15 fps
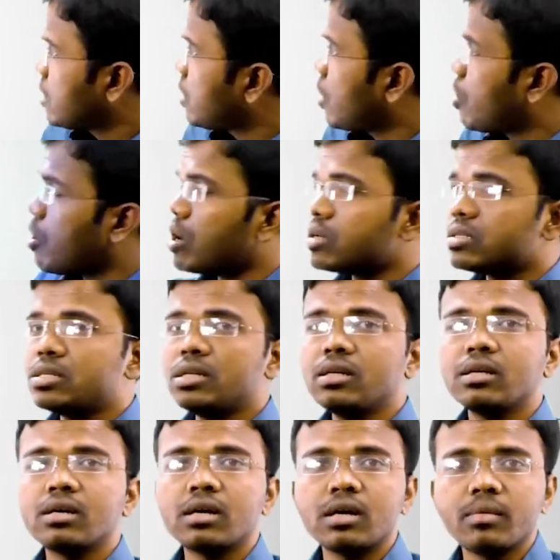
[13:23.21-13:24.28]
the cost
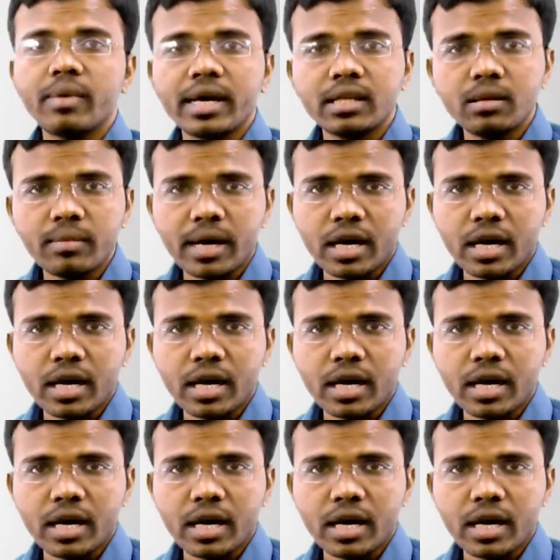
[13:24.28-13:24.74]
incurred by the